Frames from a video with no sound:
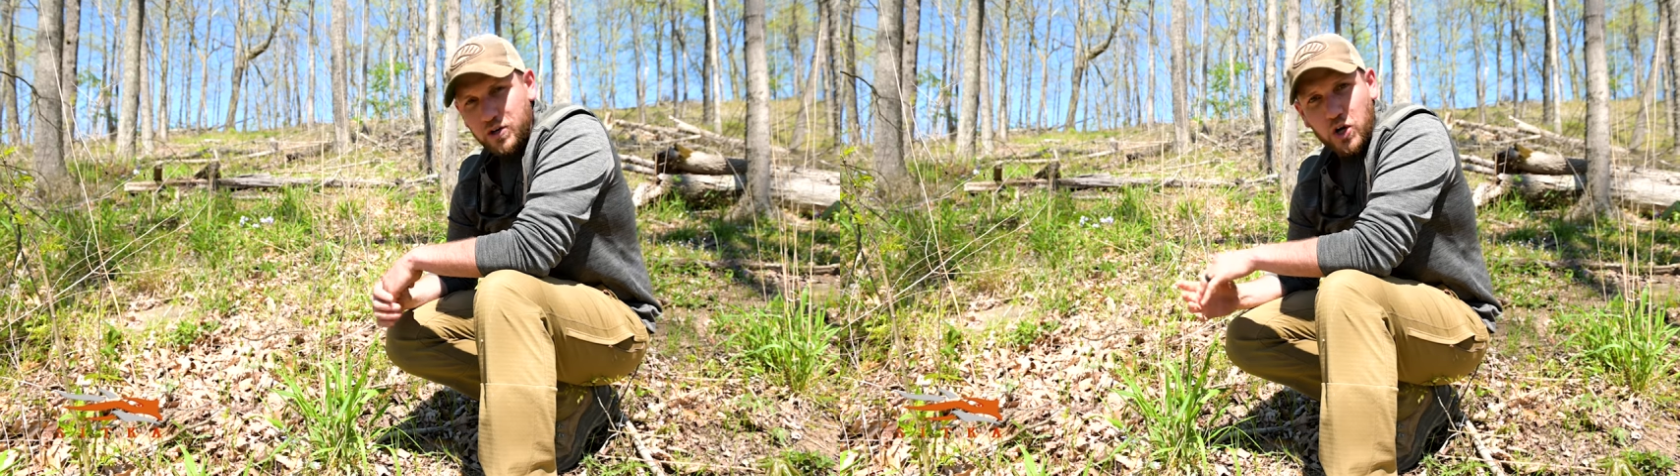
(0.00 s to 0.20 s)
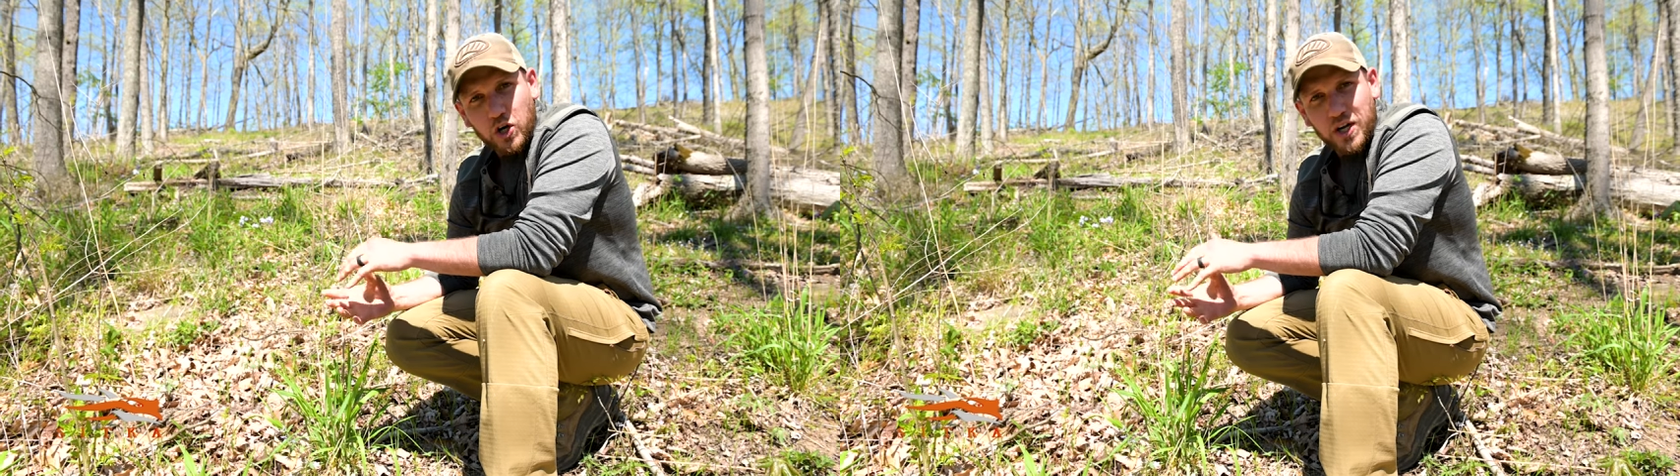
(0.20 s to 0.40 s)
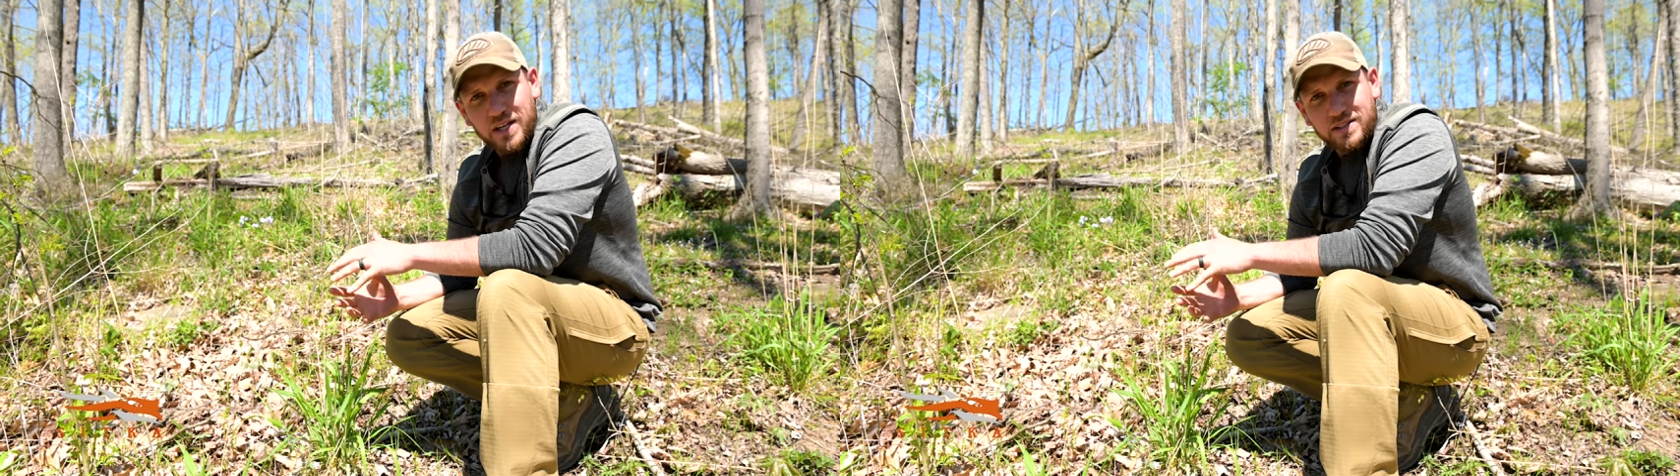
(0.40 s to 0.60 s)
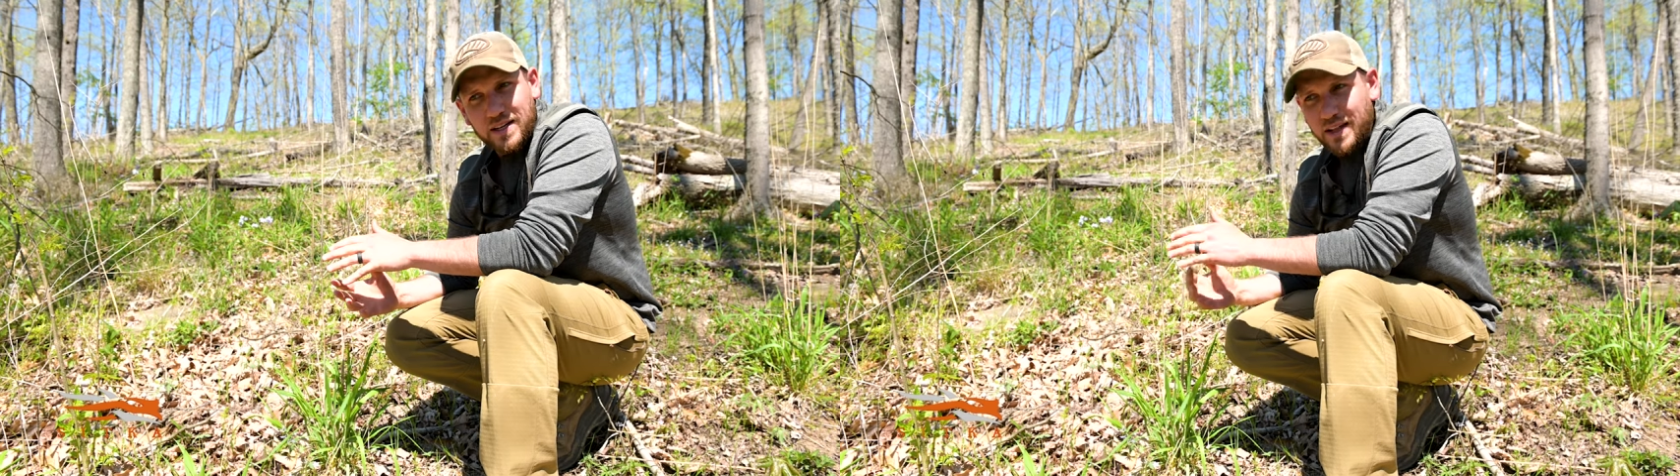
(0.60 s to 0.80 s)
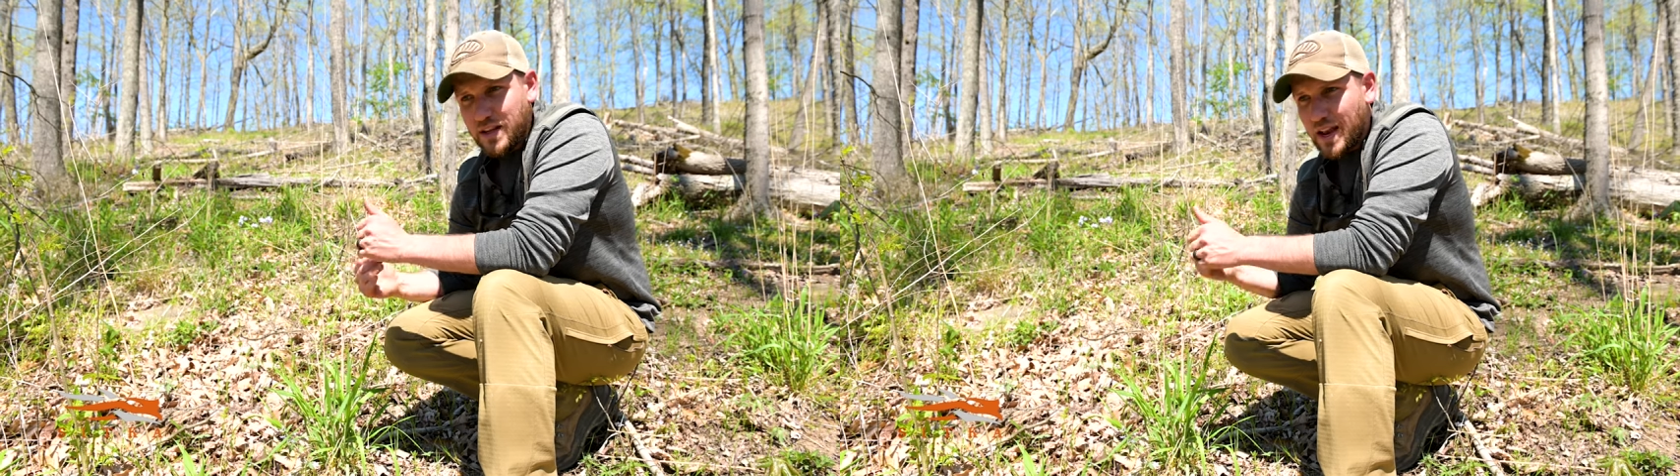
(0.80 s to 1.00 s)
turkeys
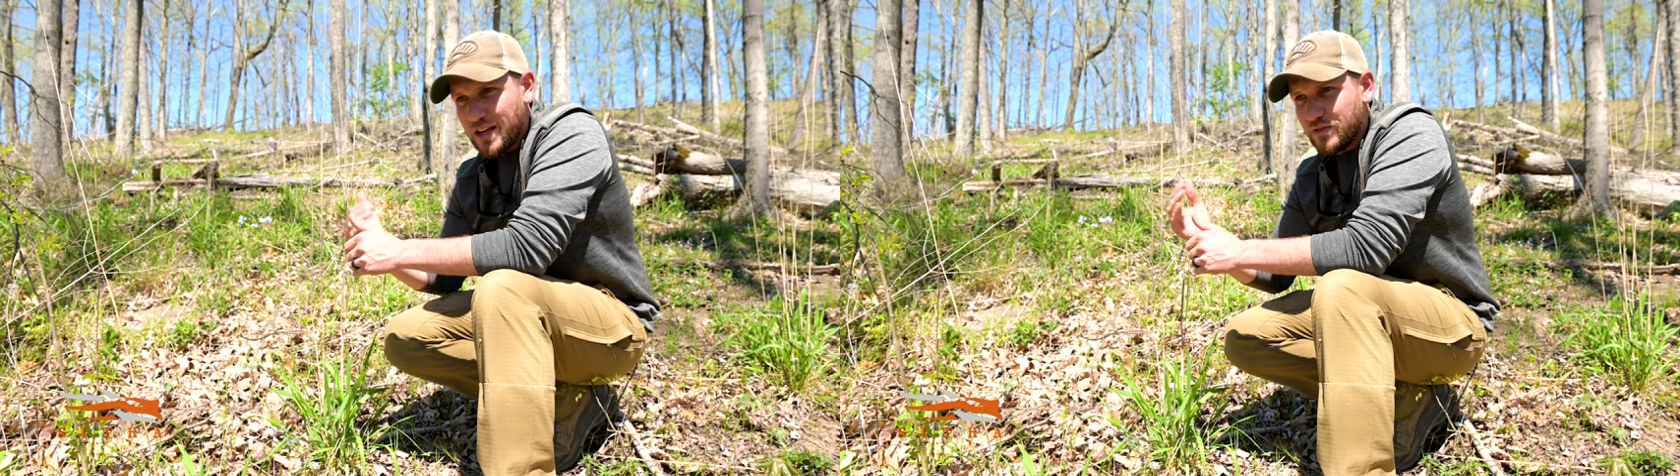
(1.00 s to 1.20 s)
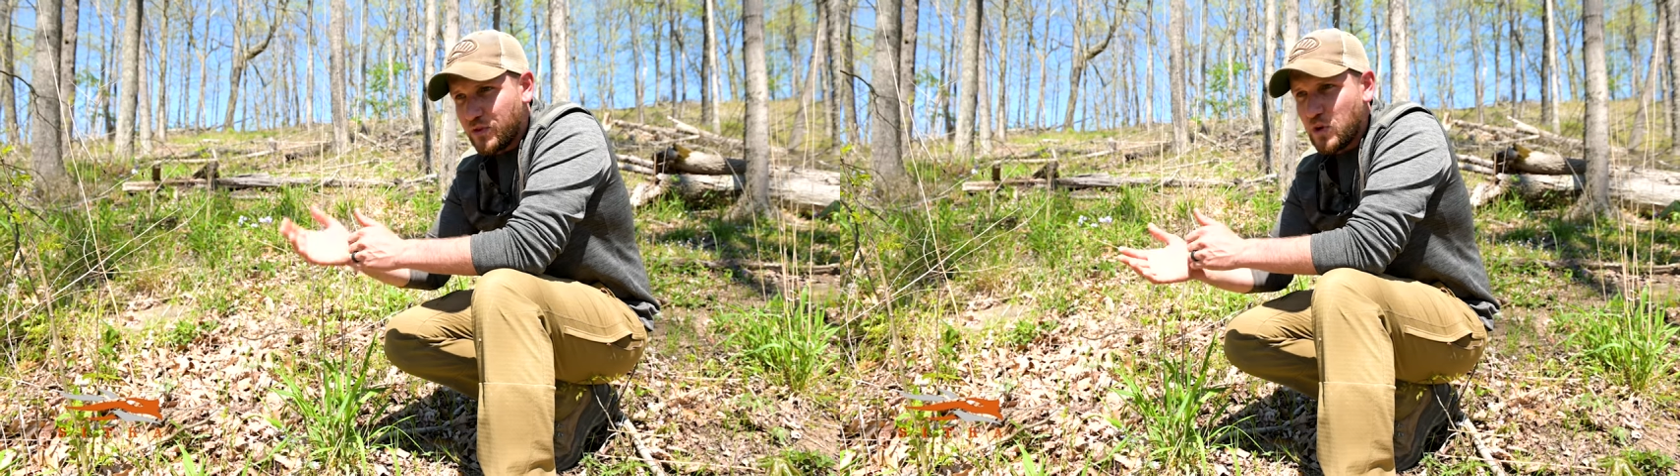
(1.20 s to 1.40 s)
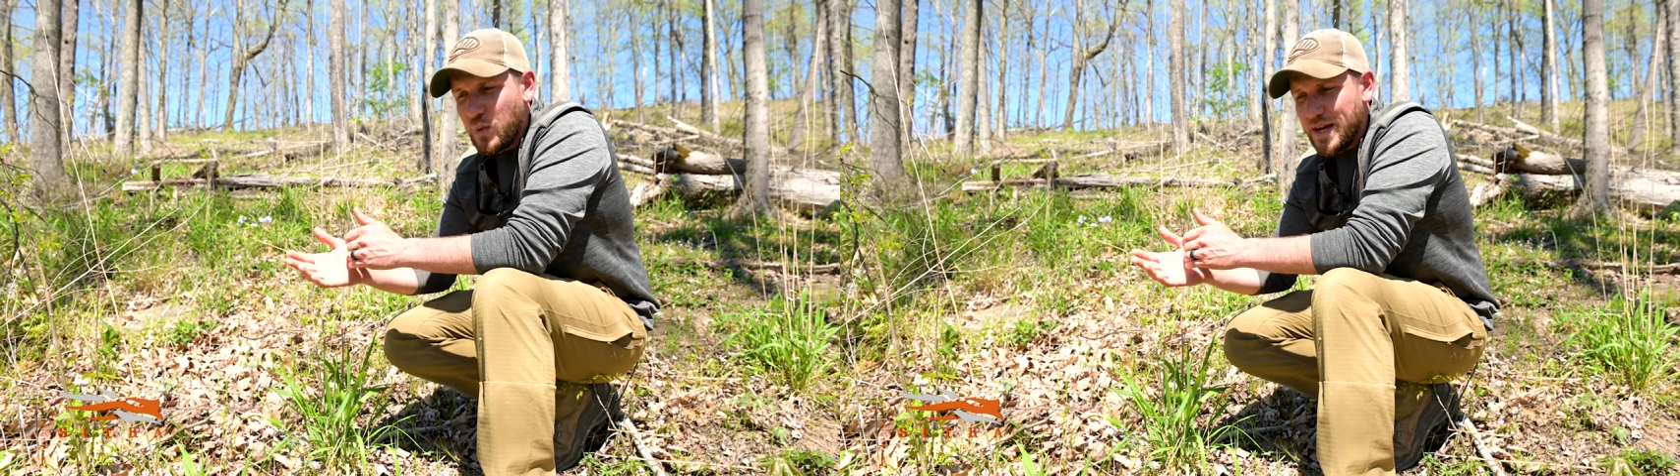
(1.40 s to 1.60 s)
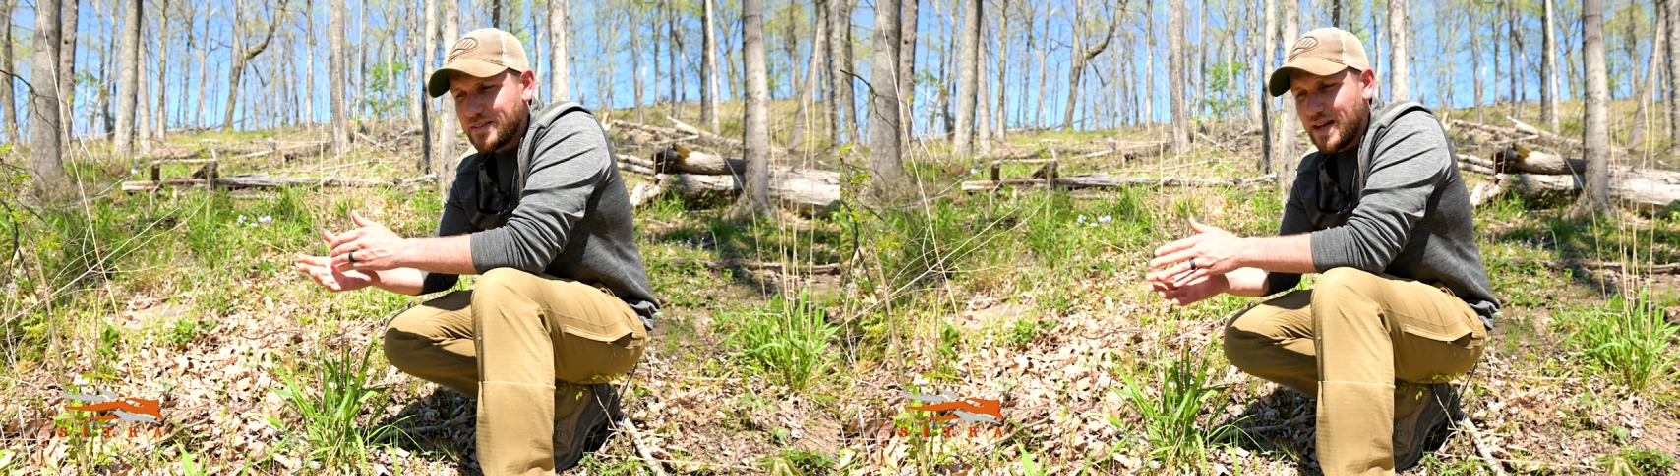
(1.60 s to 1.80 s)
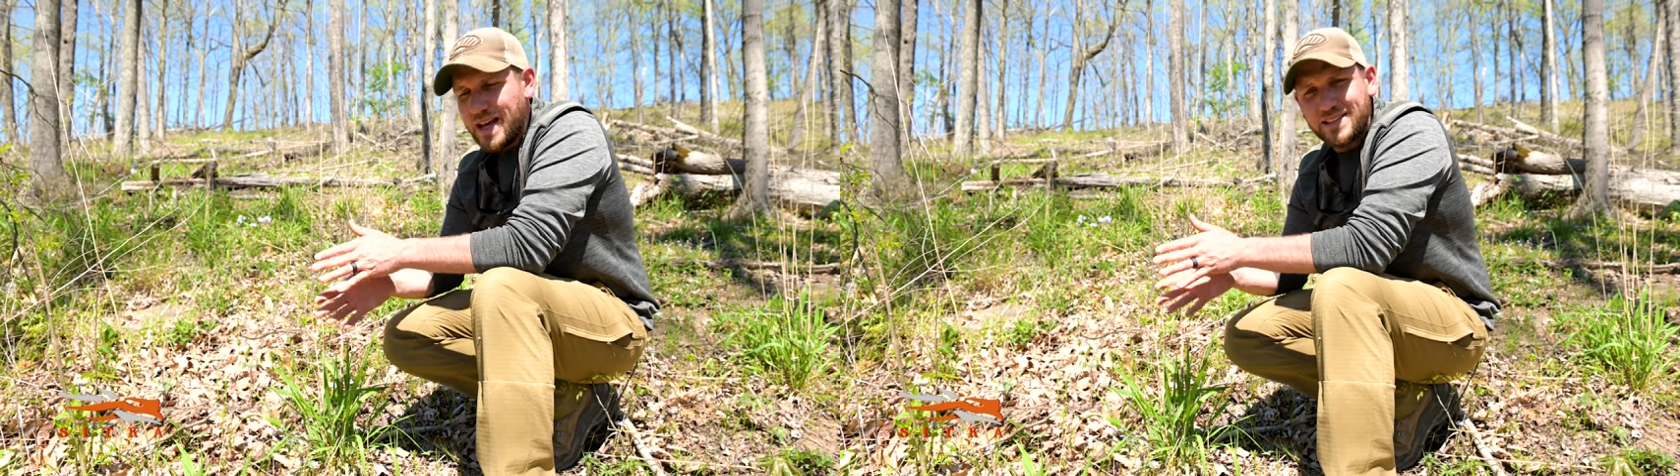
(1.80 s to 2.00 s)
in the next few
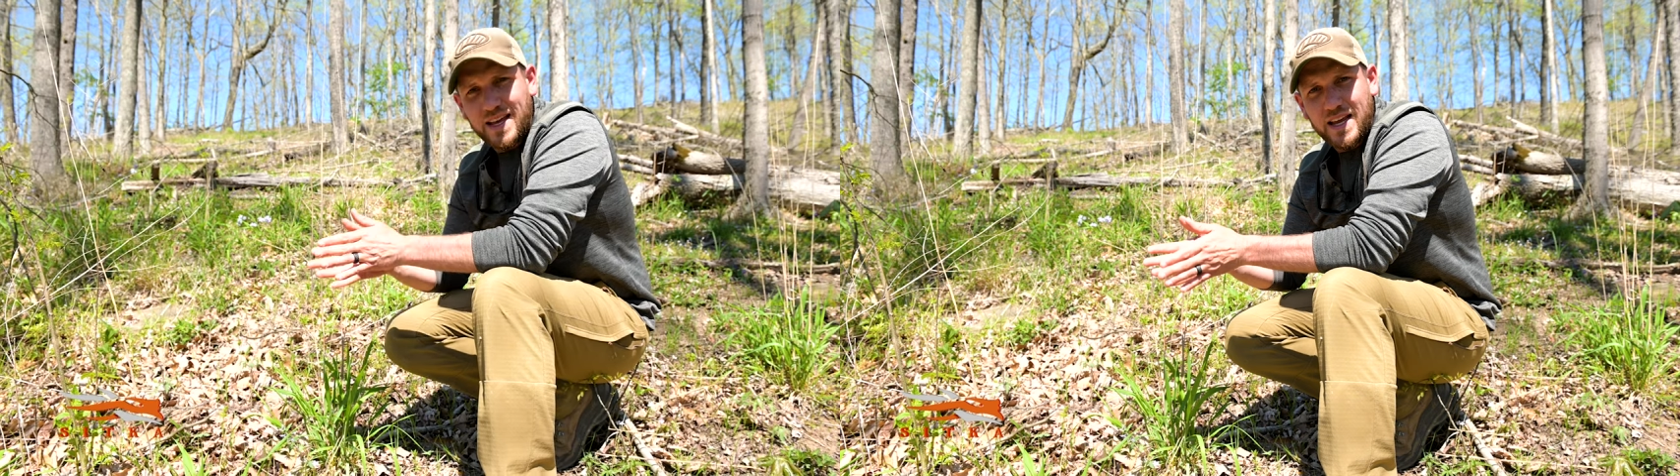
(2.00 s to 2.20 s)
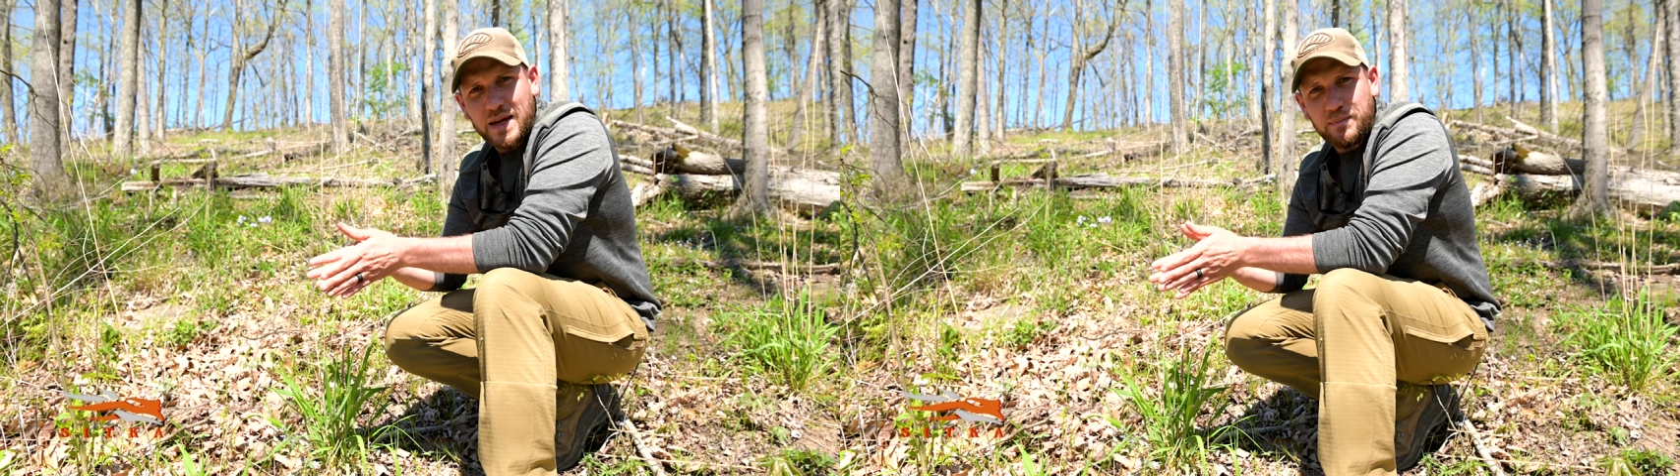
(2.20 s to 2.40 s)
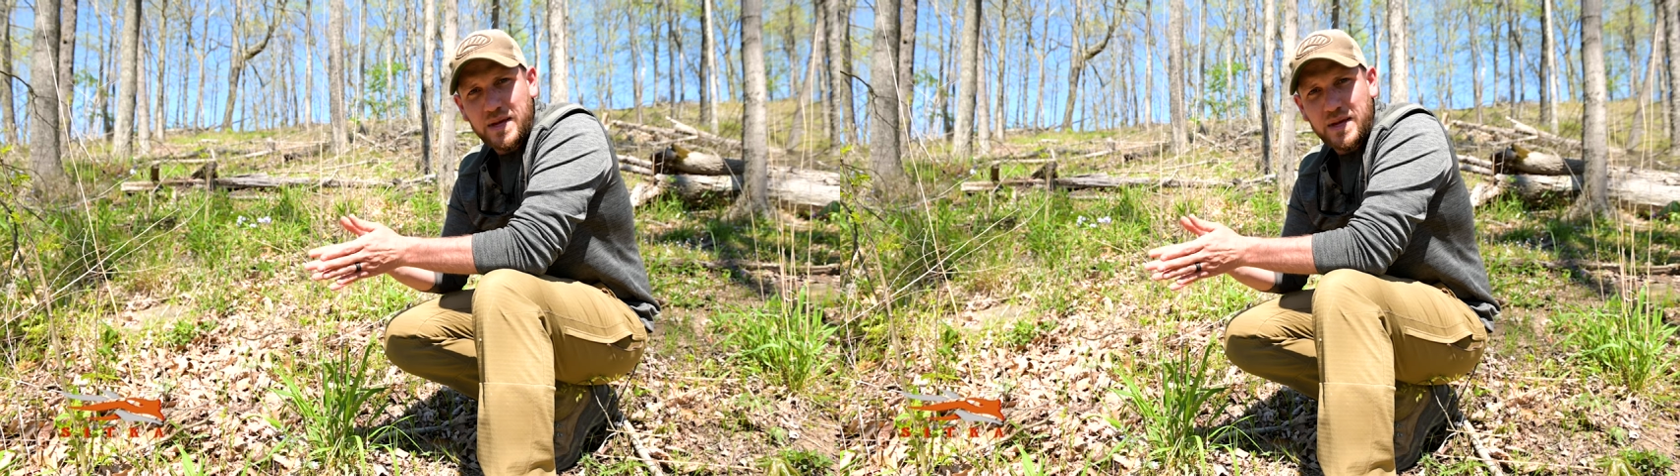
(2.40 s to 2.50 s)
weeks as they hit